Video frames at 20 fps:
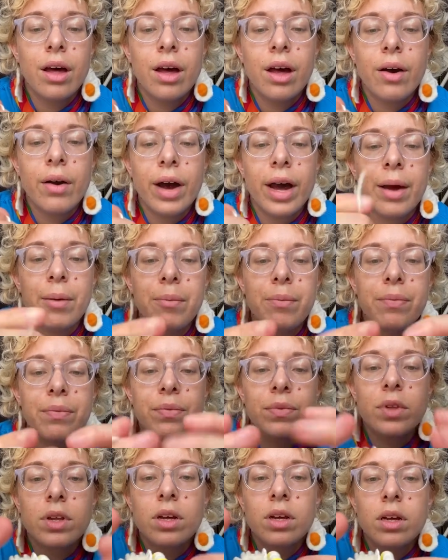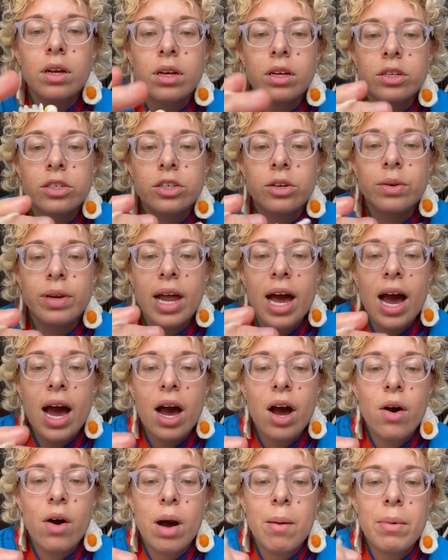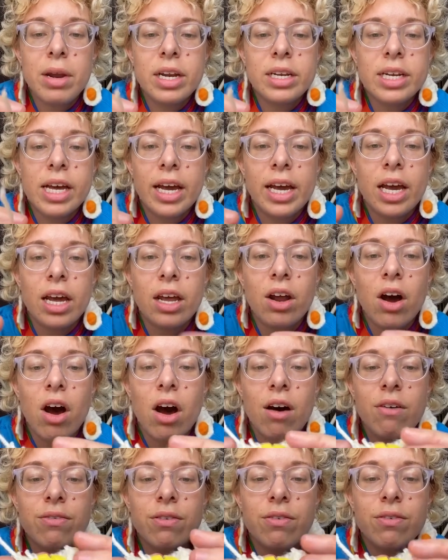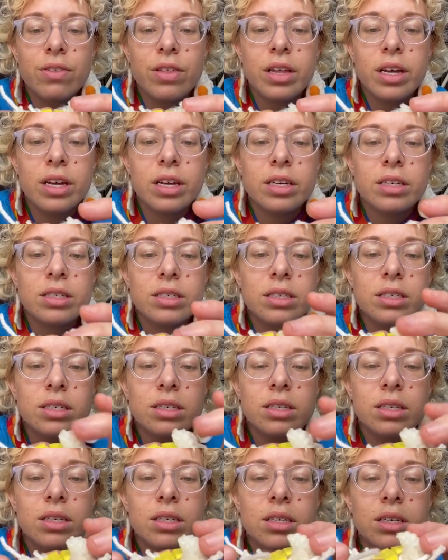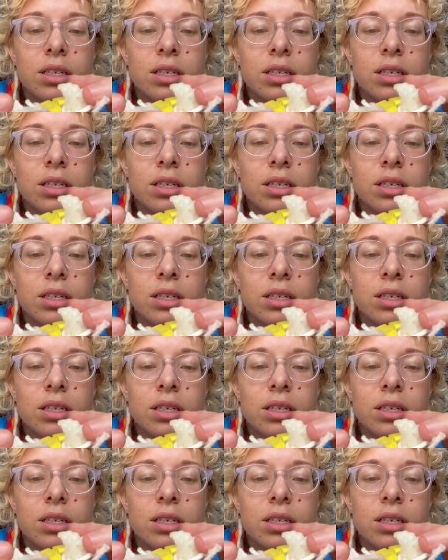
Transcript: Okay, so now I'm gonna take it off of this.